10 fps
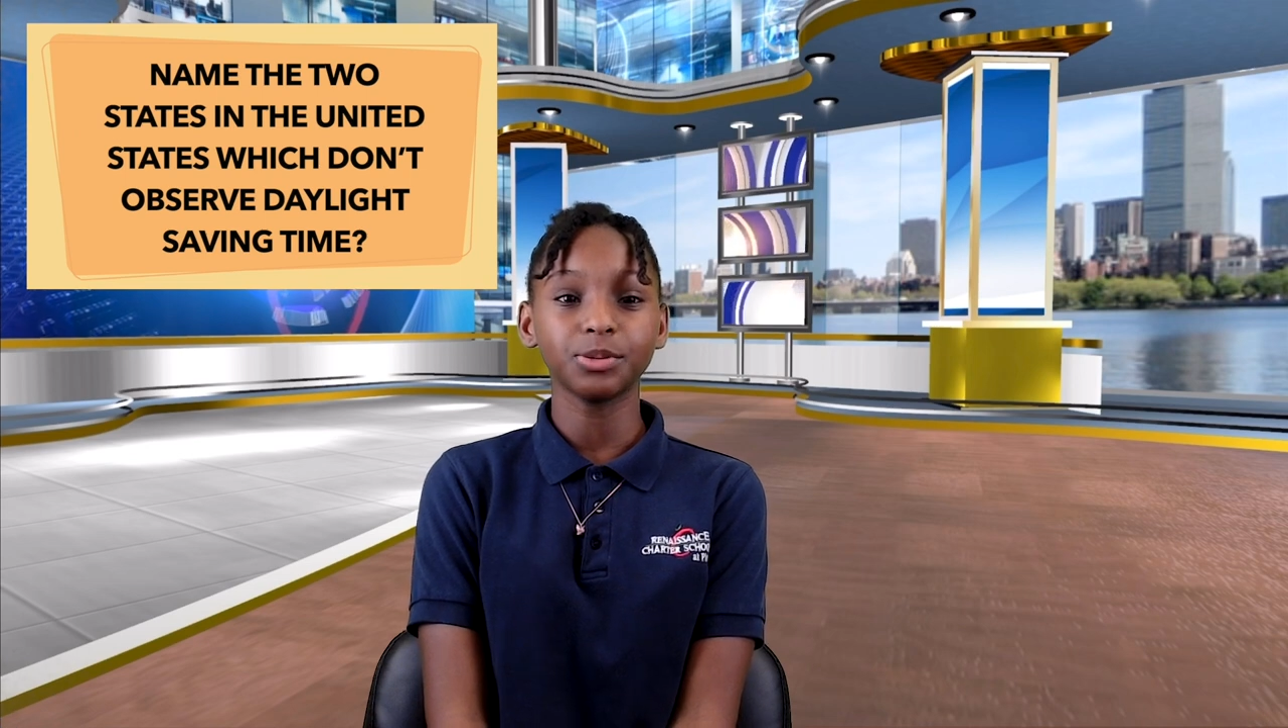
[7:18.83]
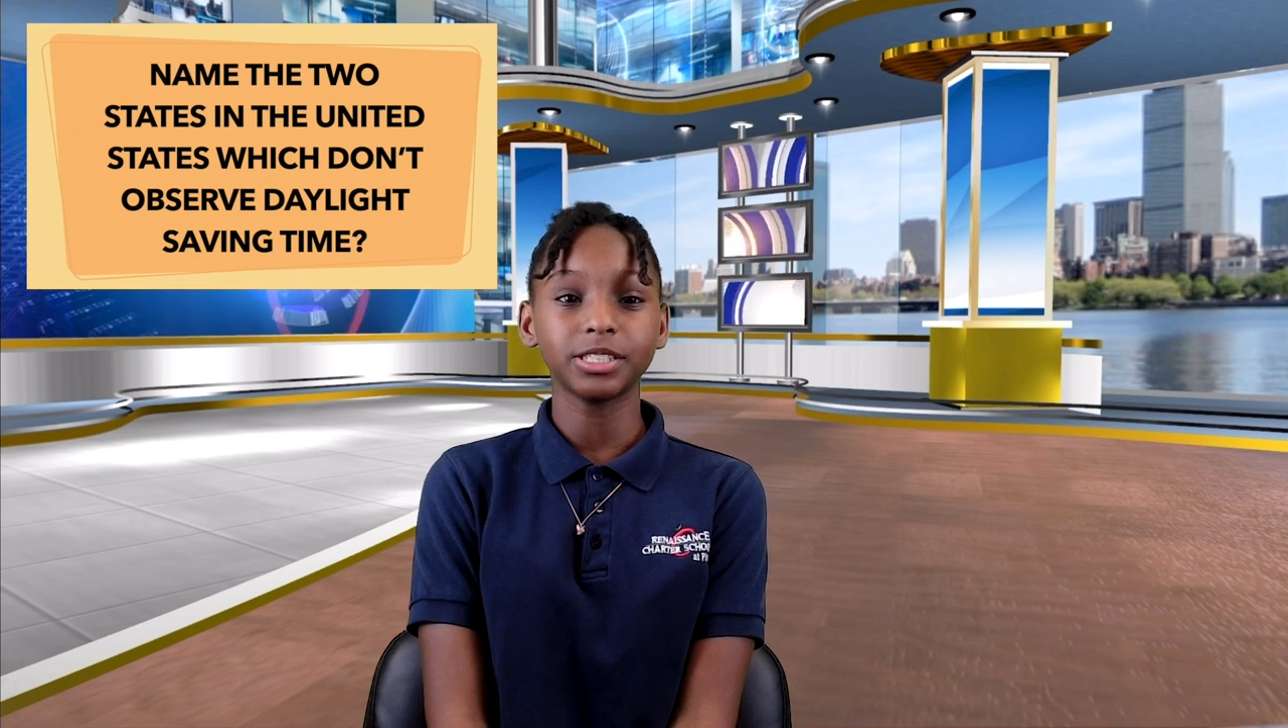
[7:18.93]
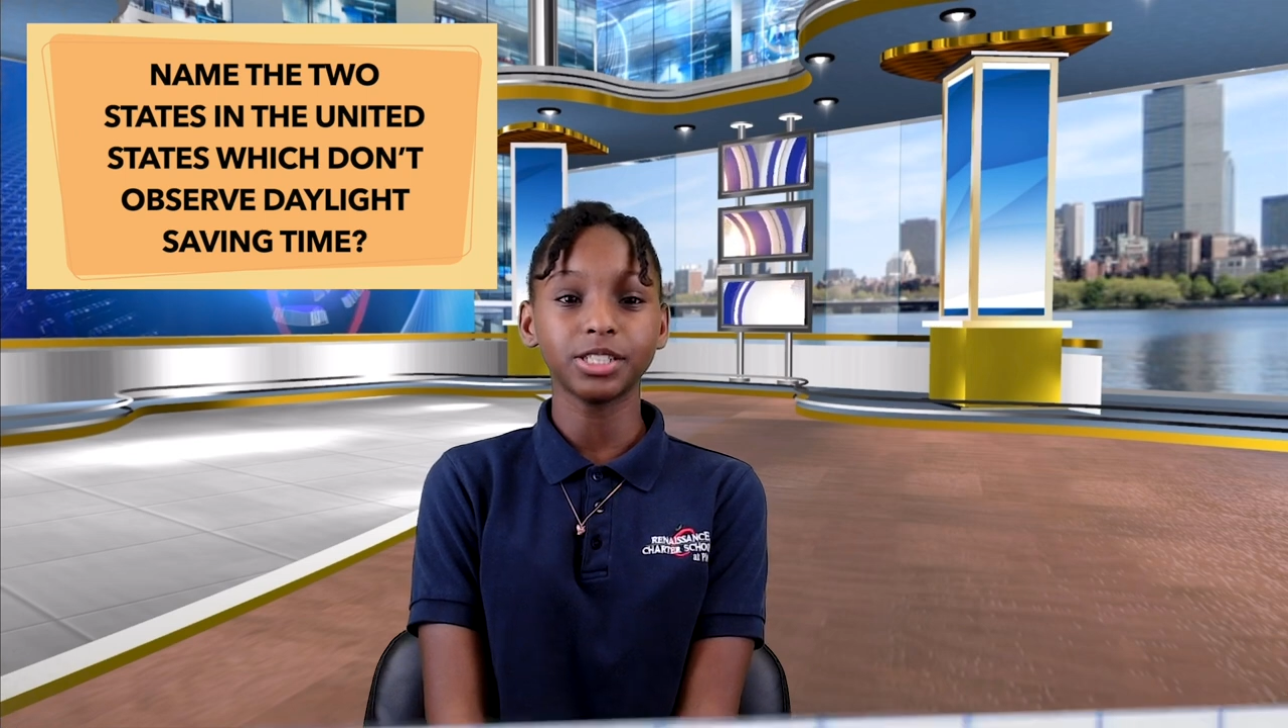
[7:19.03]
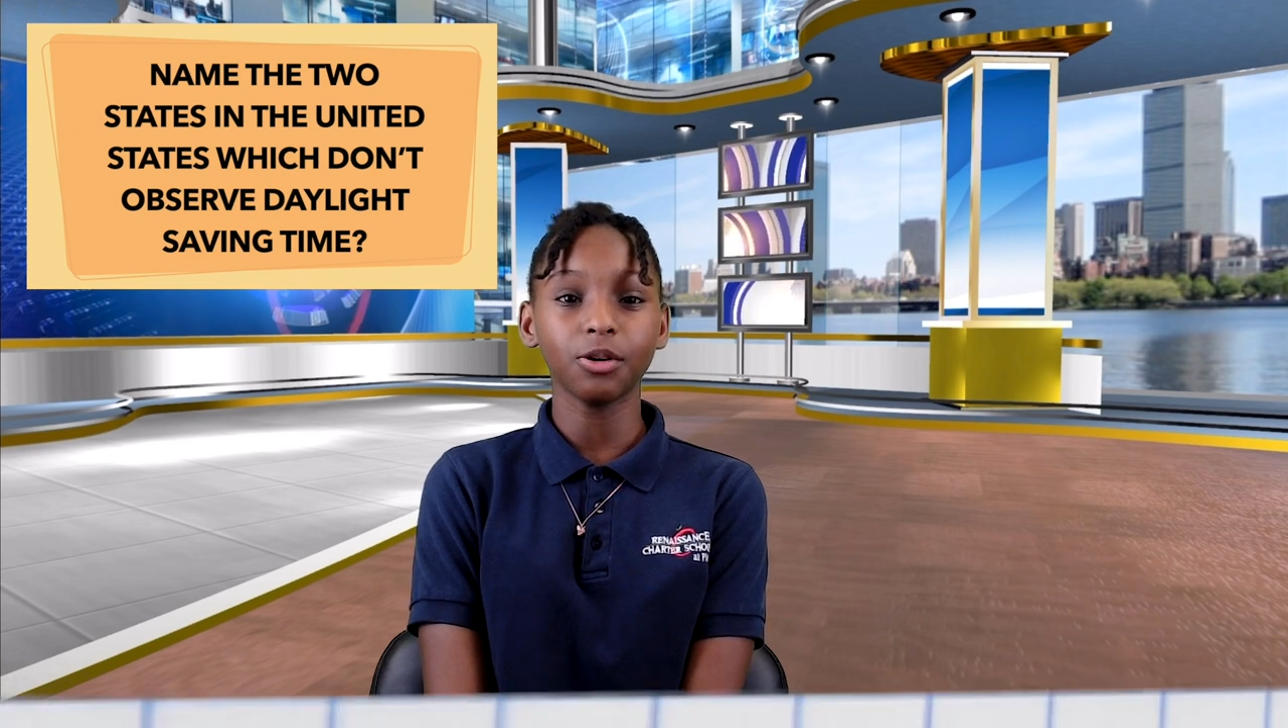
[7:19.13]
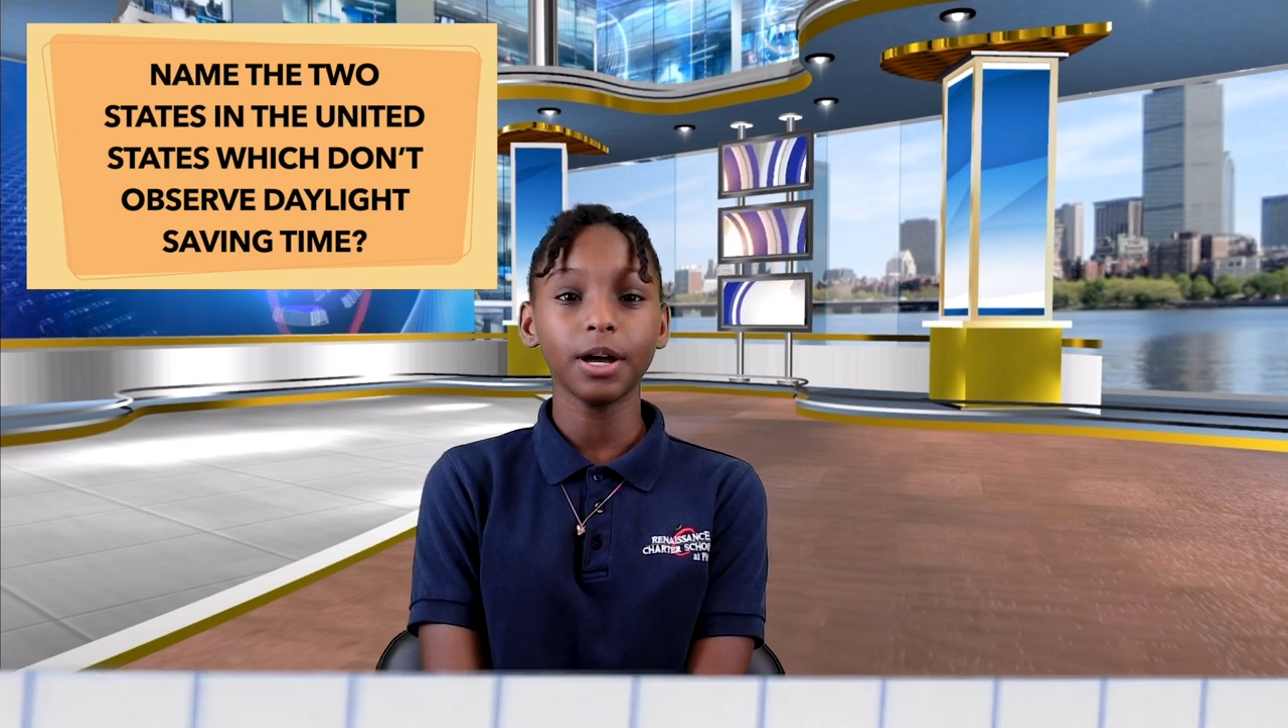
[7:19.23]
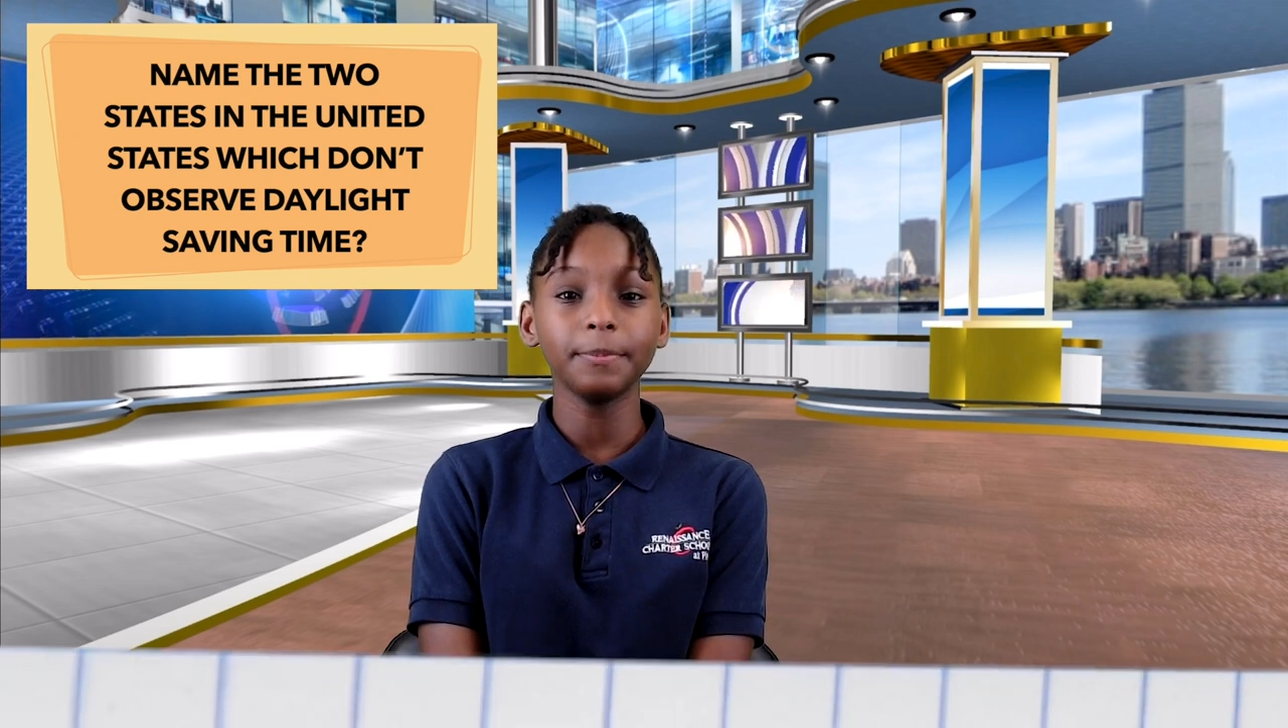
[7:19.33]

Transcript: which don't